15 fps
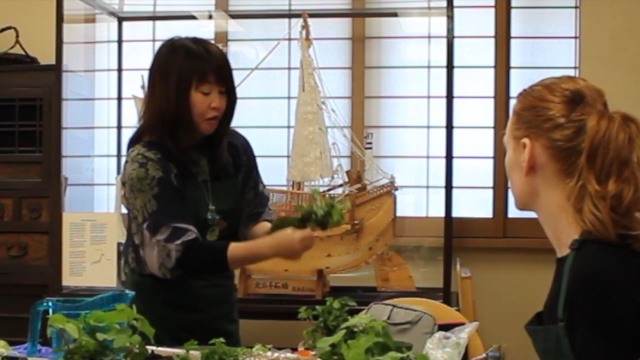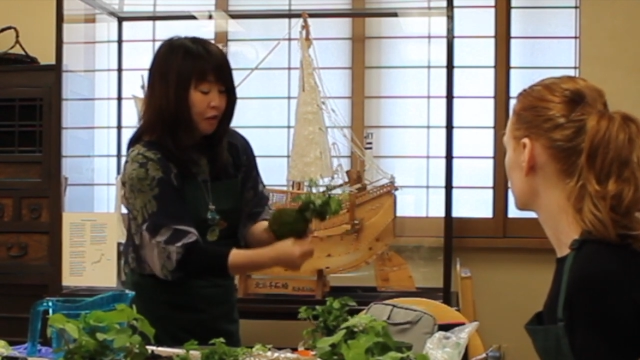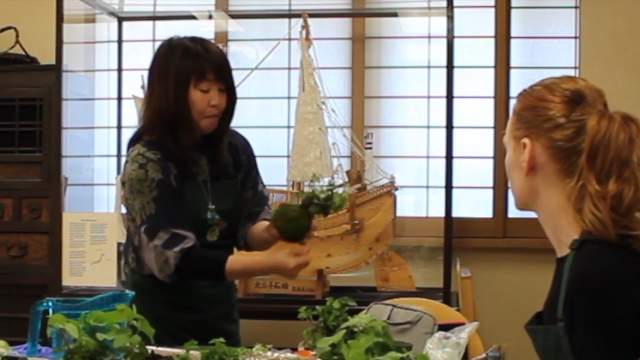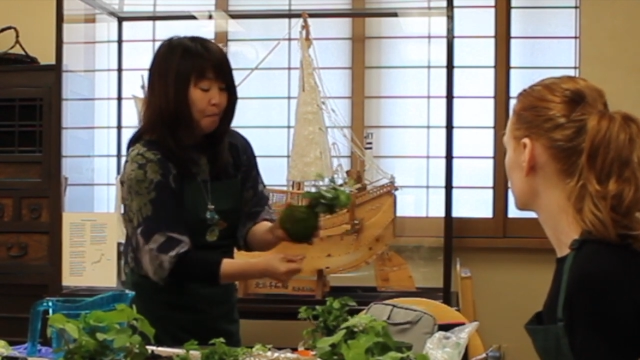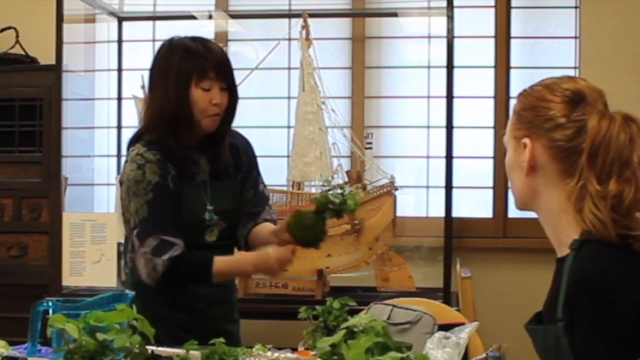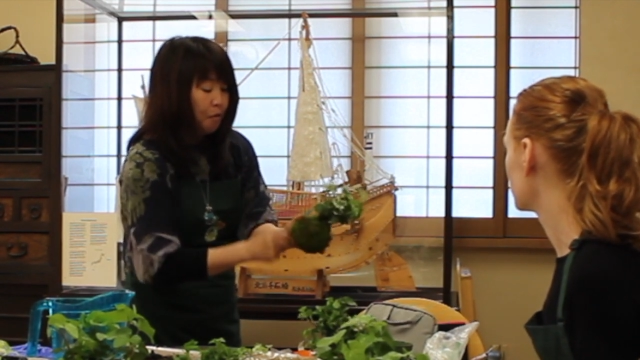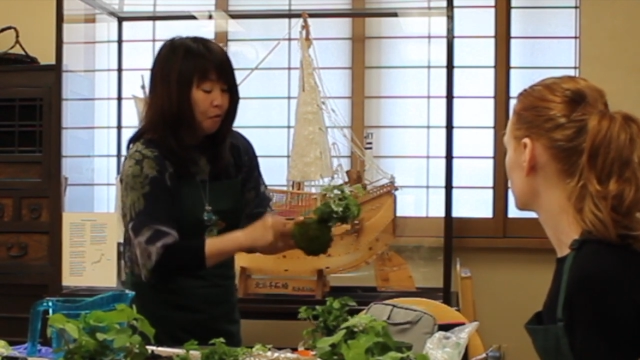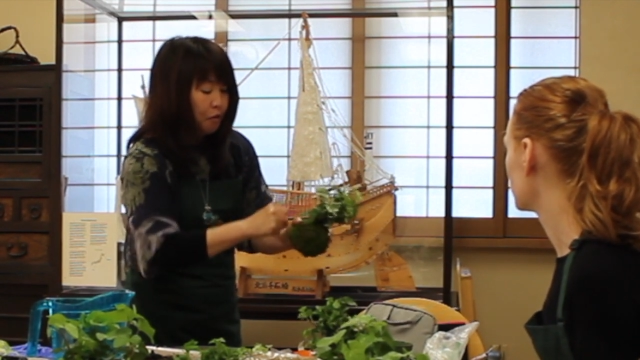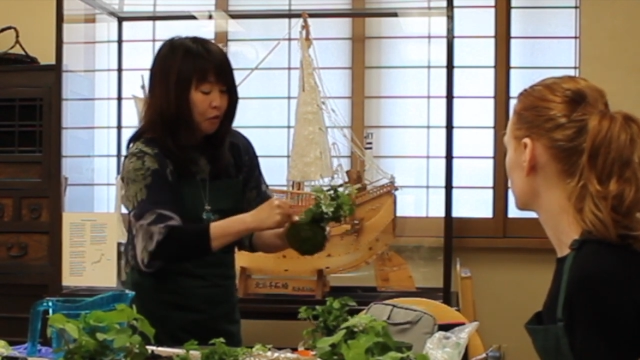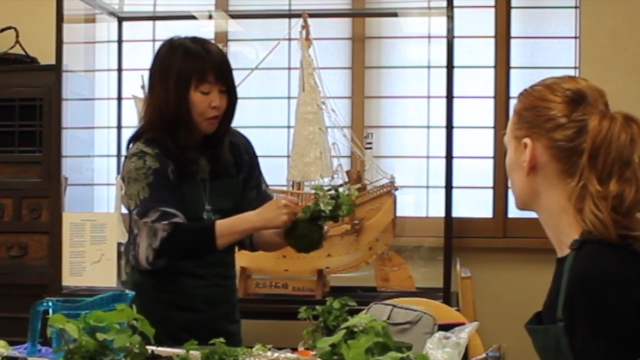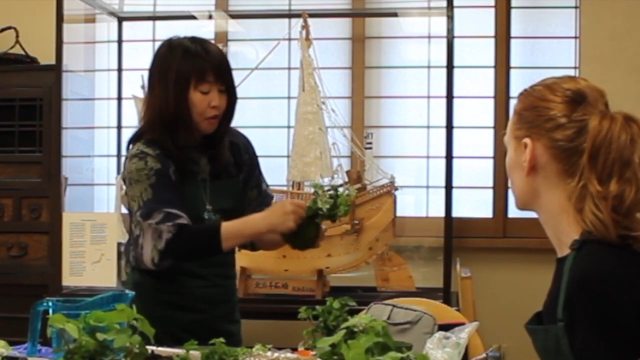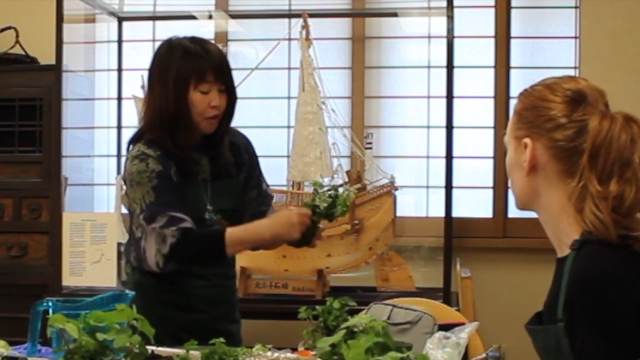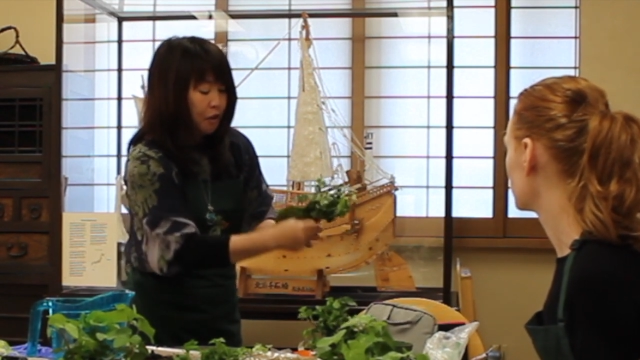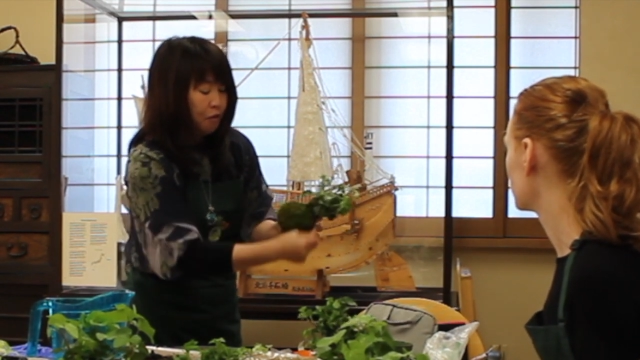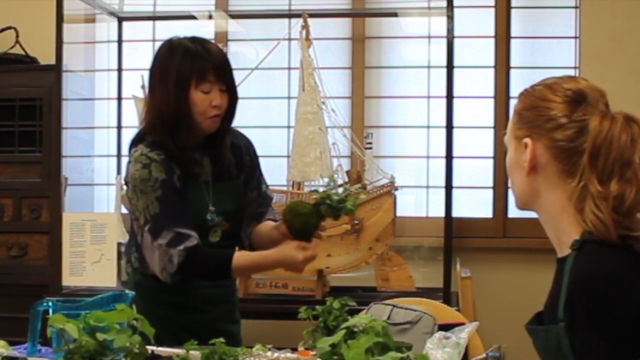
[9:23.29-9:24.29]
The ball
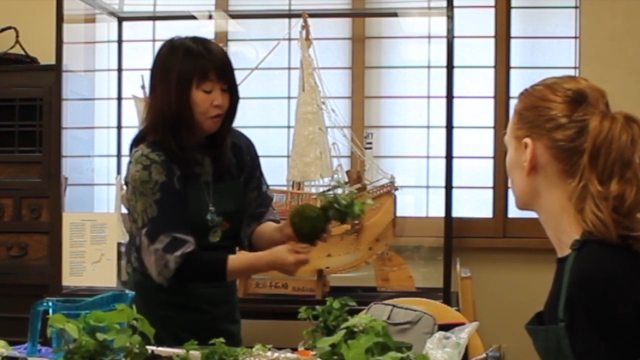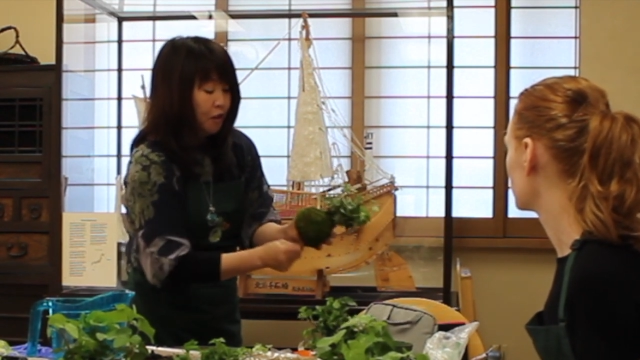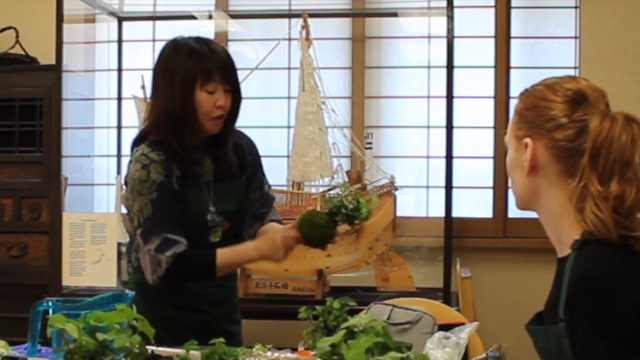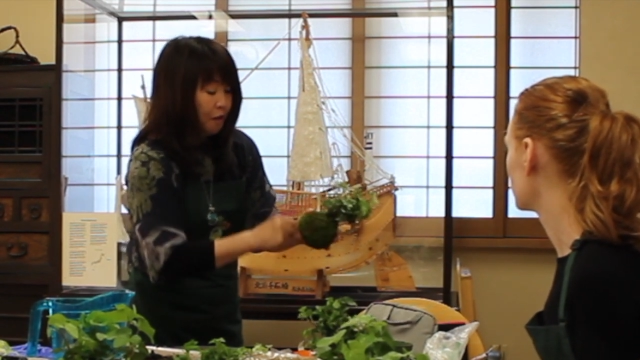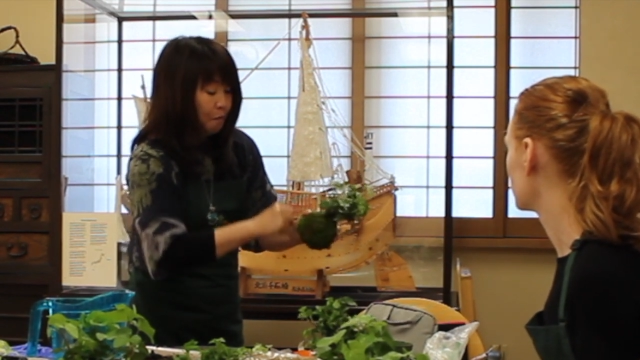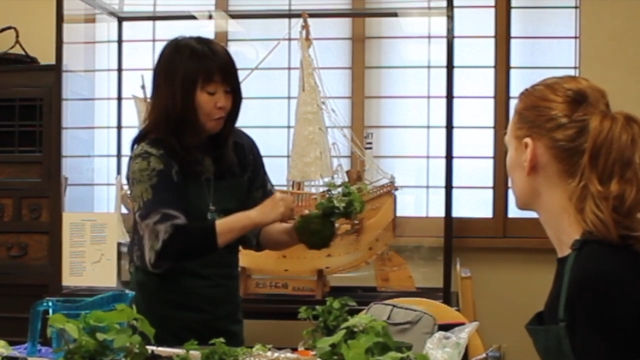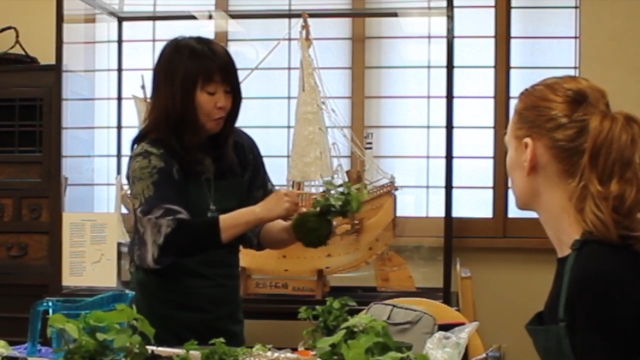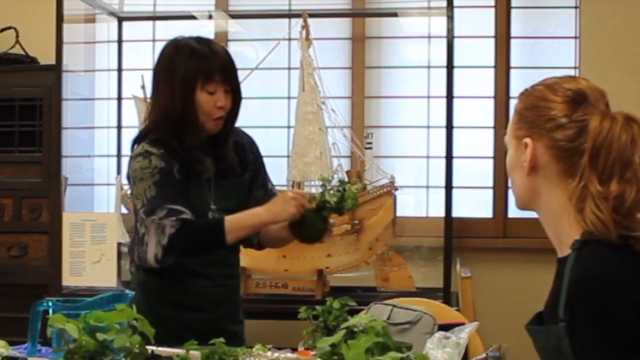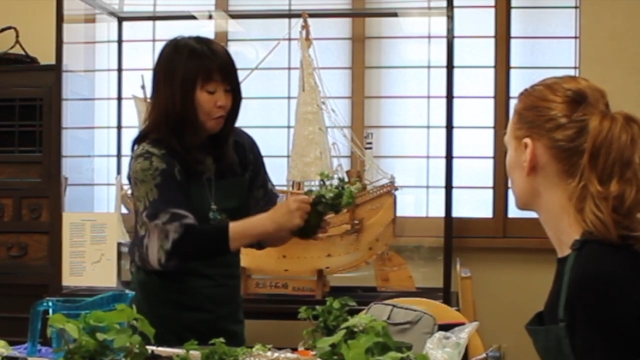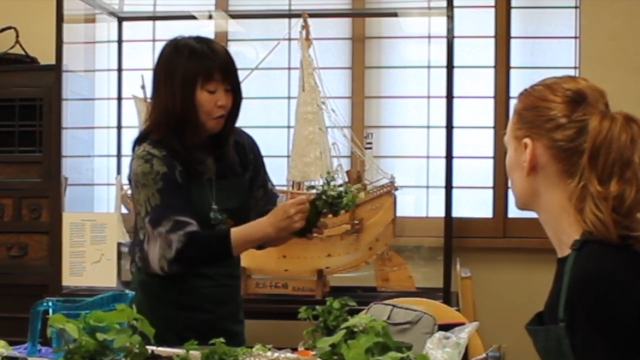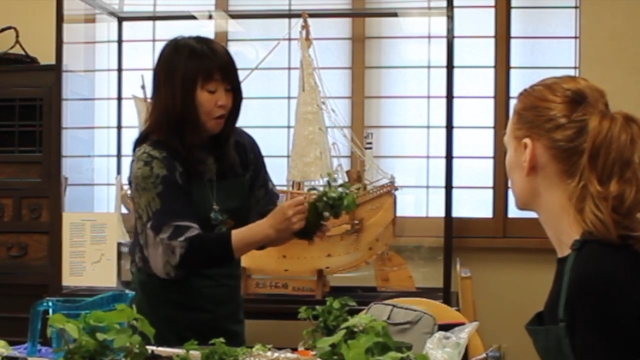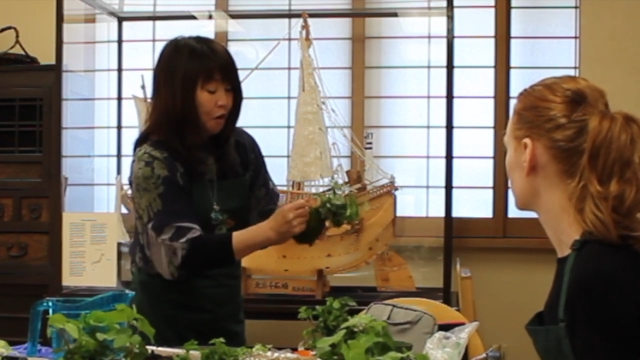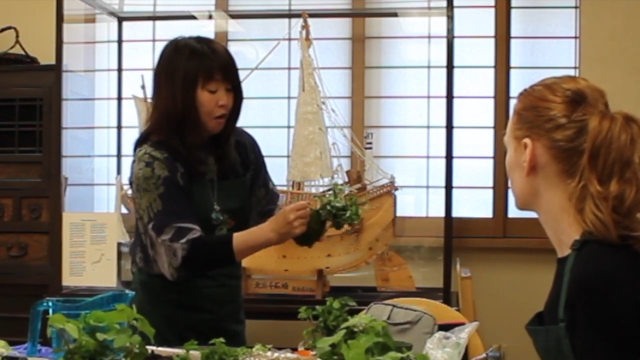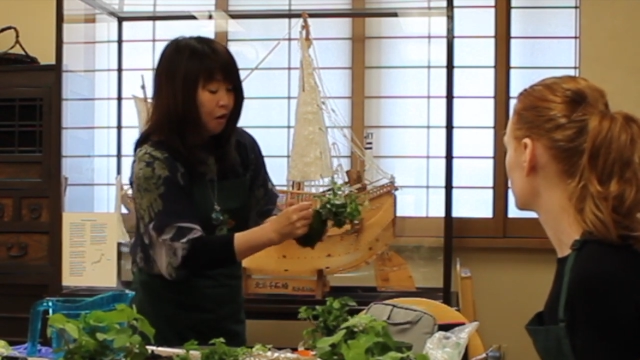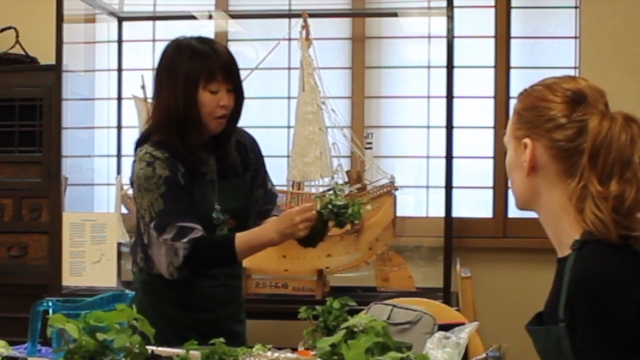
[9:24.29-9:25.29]
starting to get
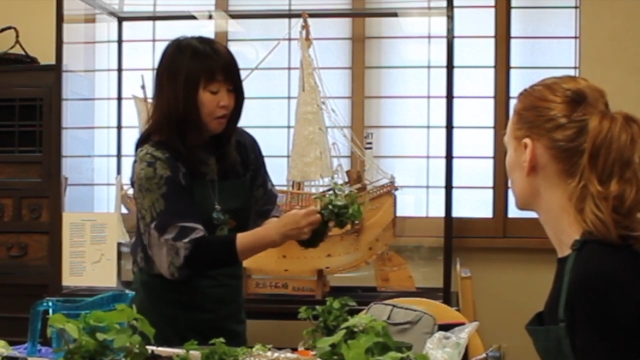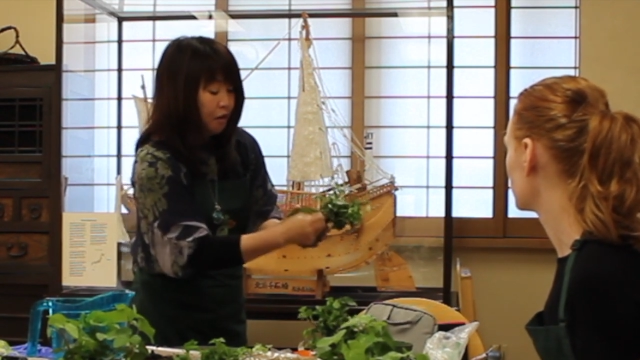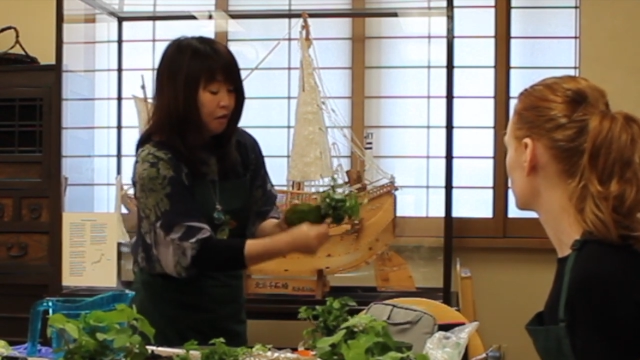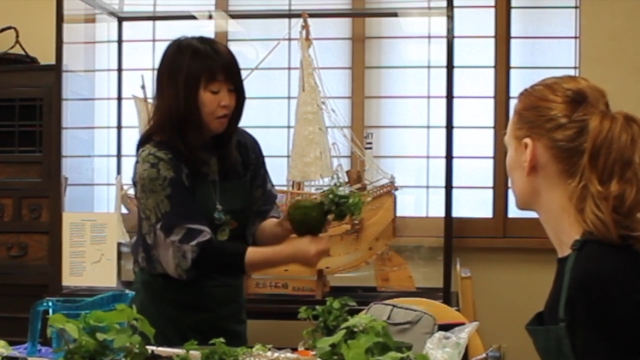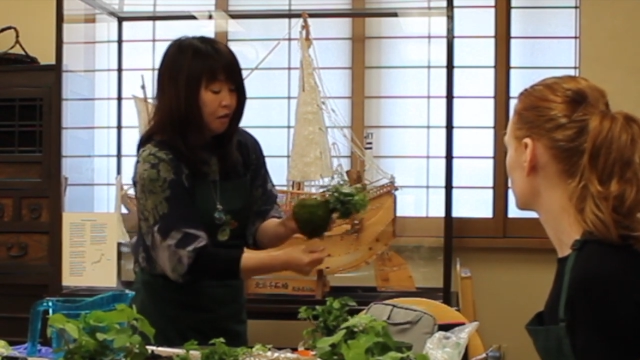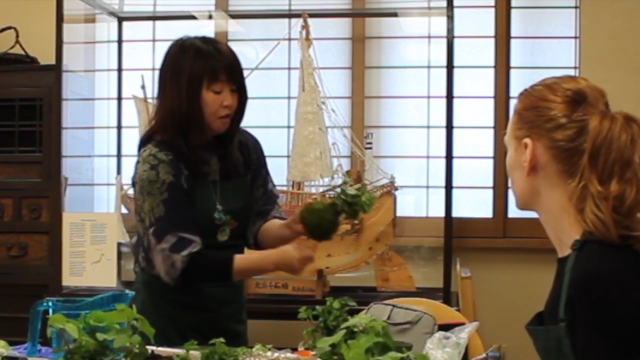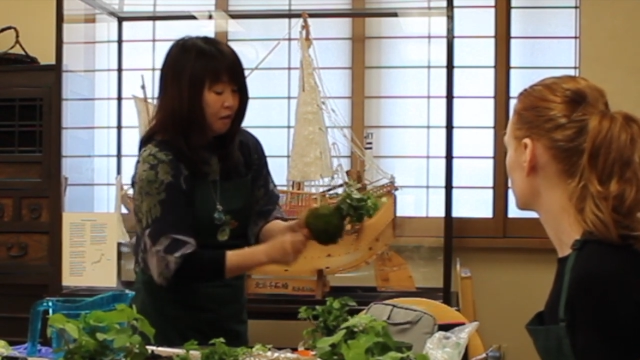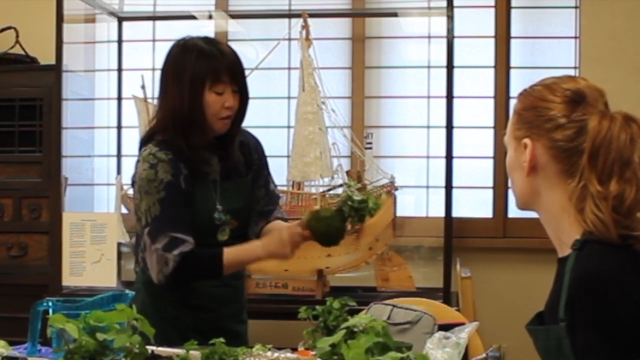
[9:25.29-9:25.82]
really hard.